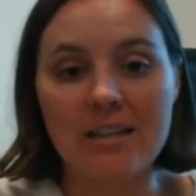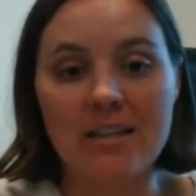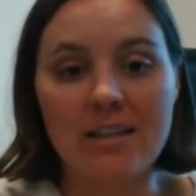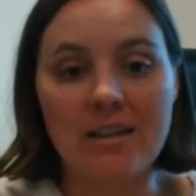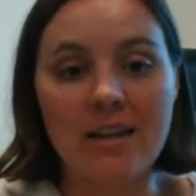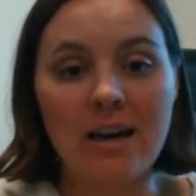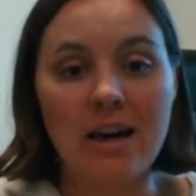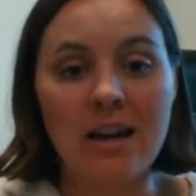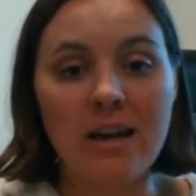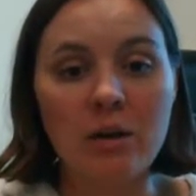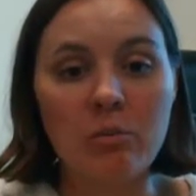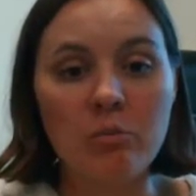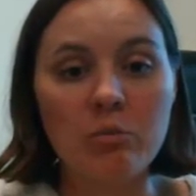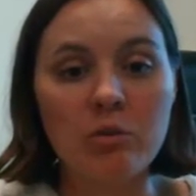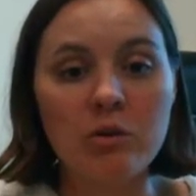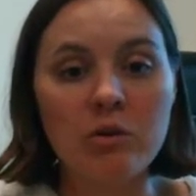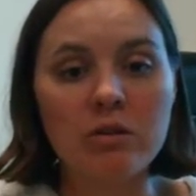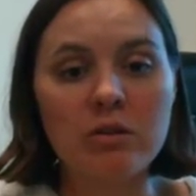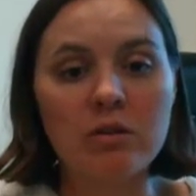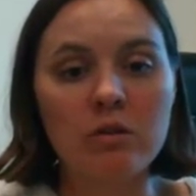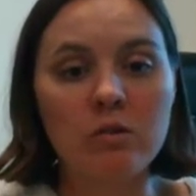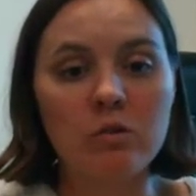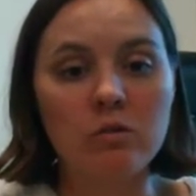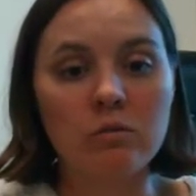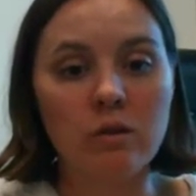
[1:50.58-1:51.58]
that number
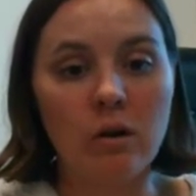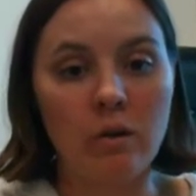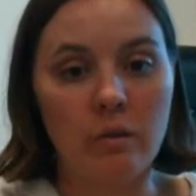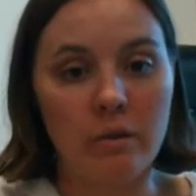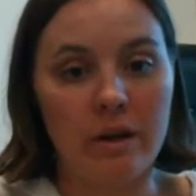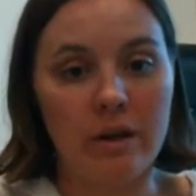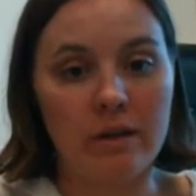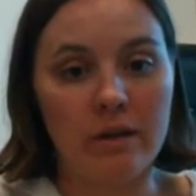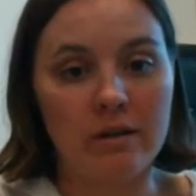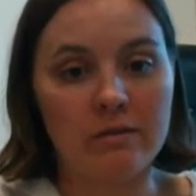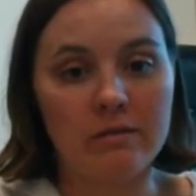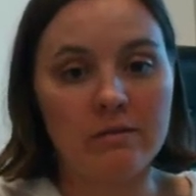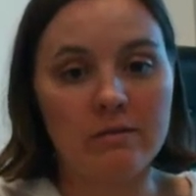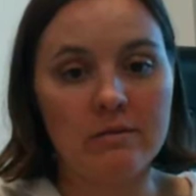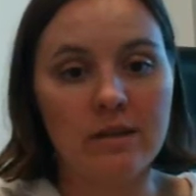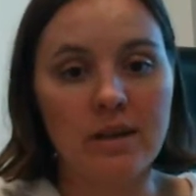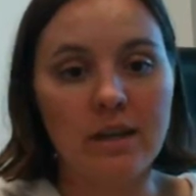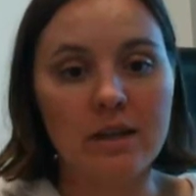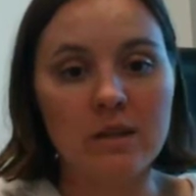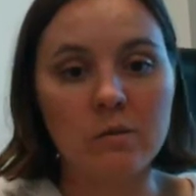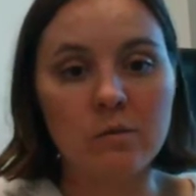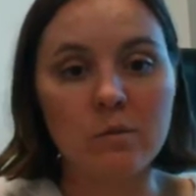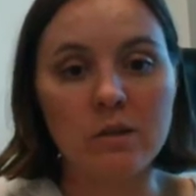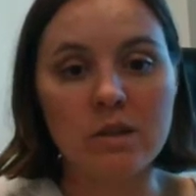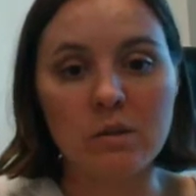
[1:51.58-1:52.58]
is growing
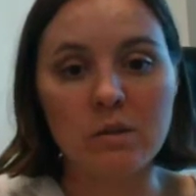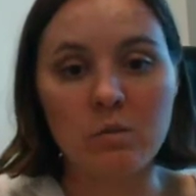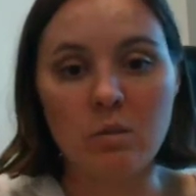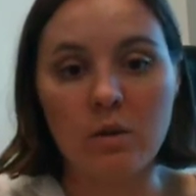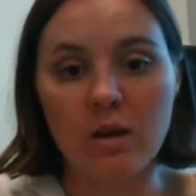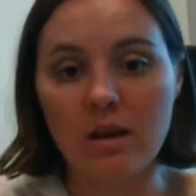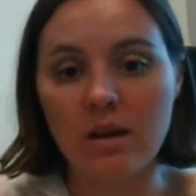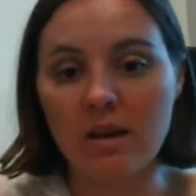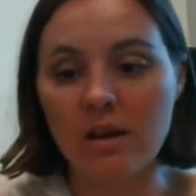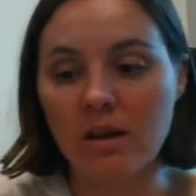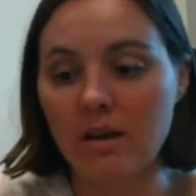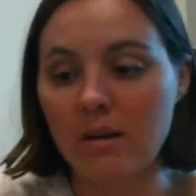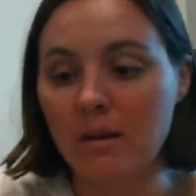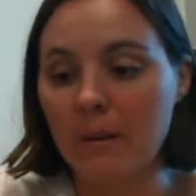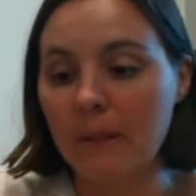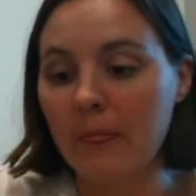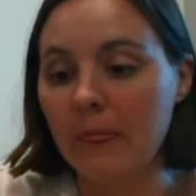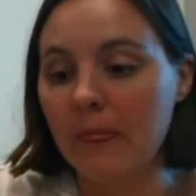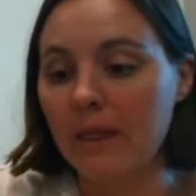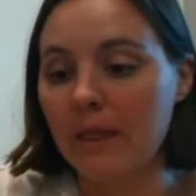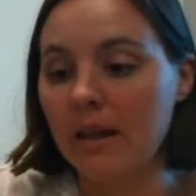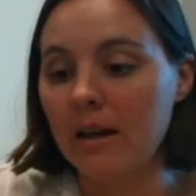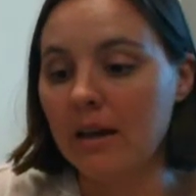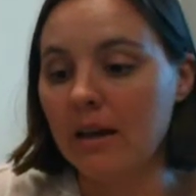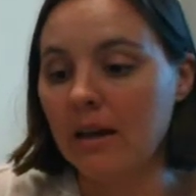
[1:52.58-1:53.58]
as we speak.
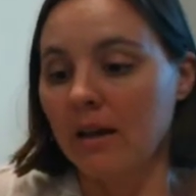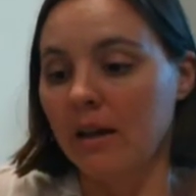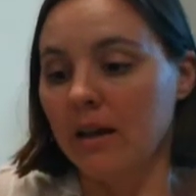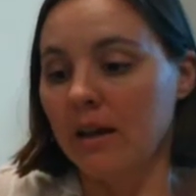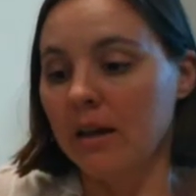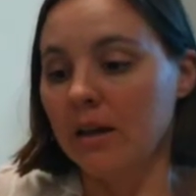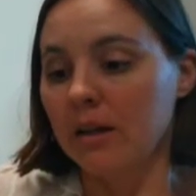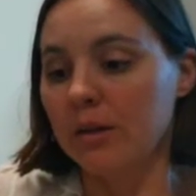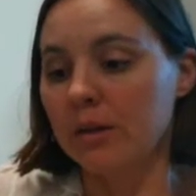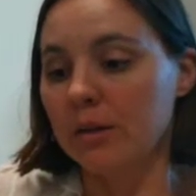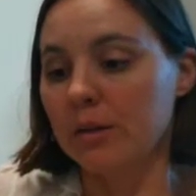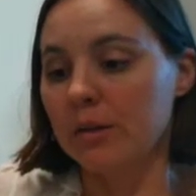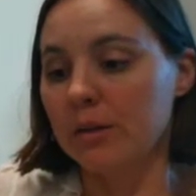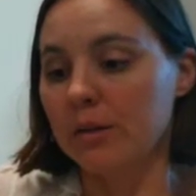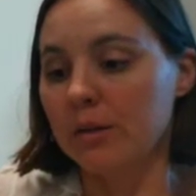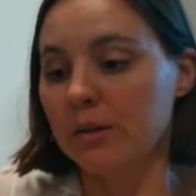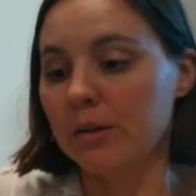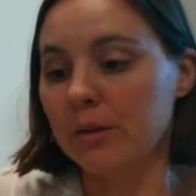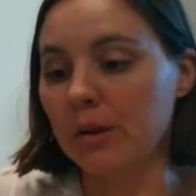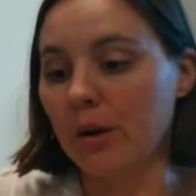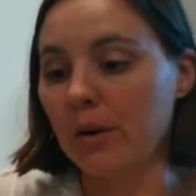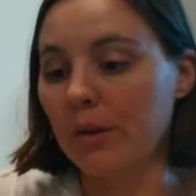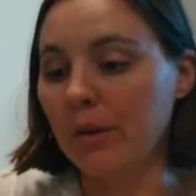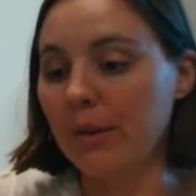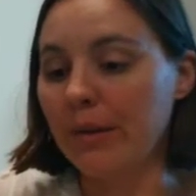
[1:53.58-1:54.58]

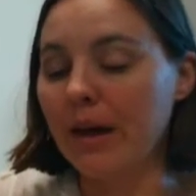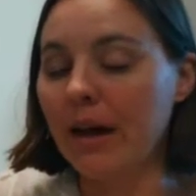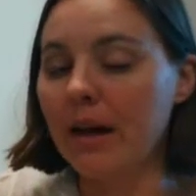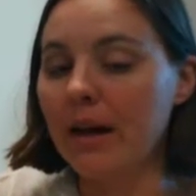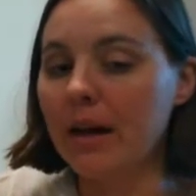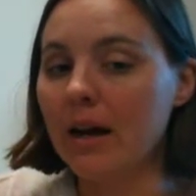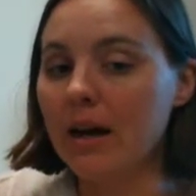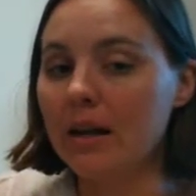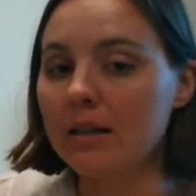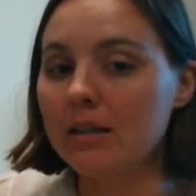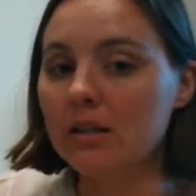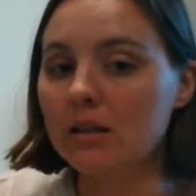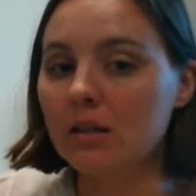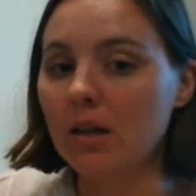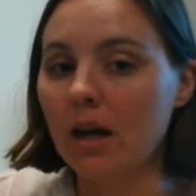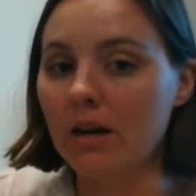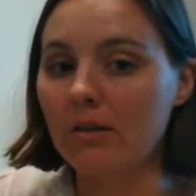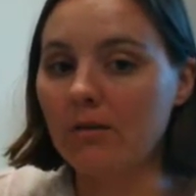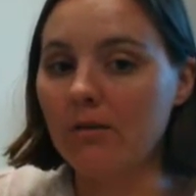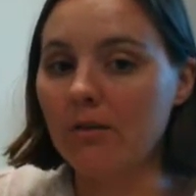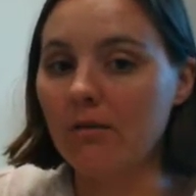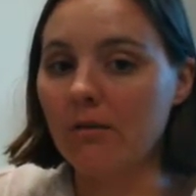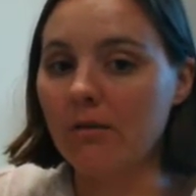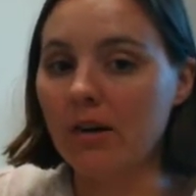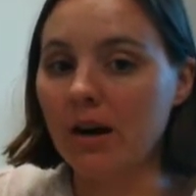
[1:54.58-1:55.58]
So that has a lot
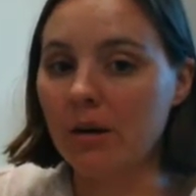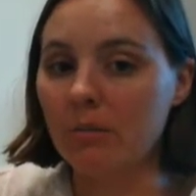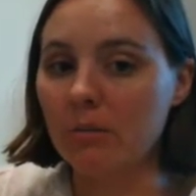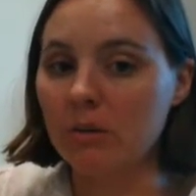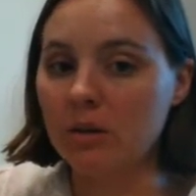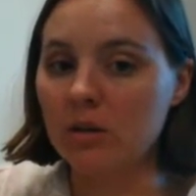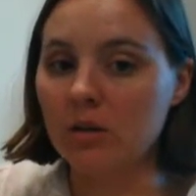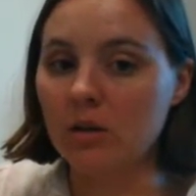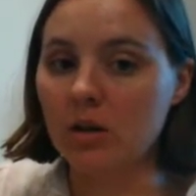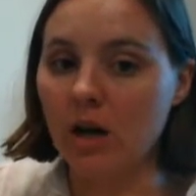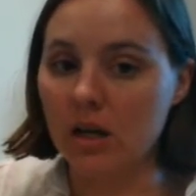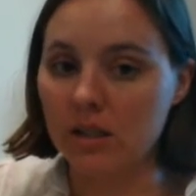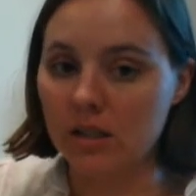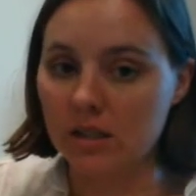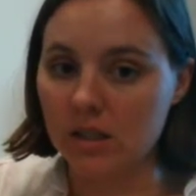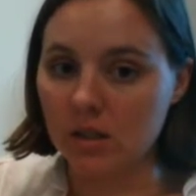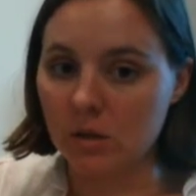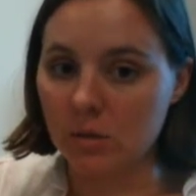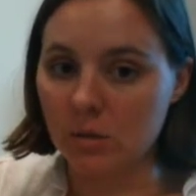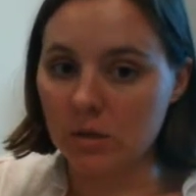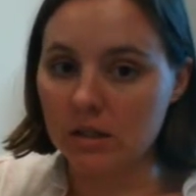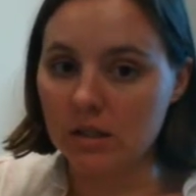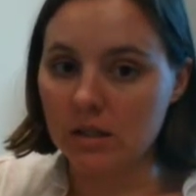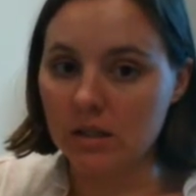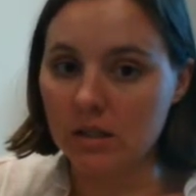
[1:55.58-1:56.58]
of environmental
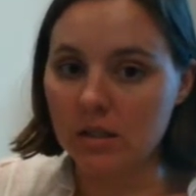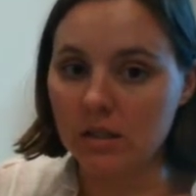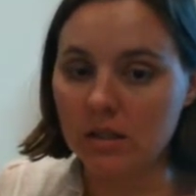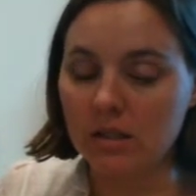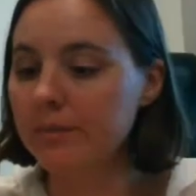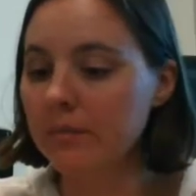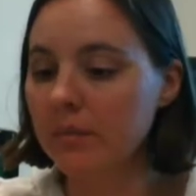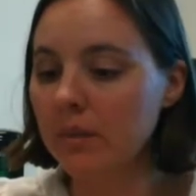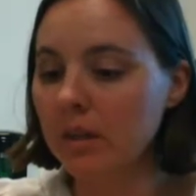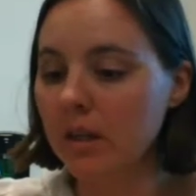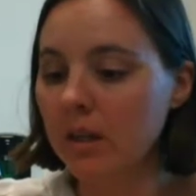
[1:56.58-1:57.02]
consequences.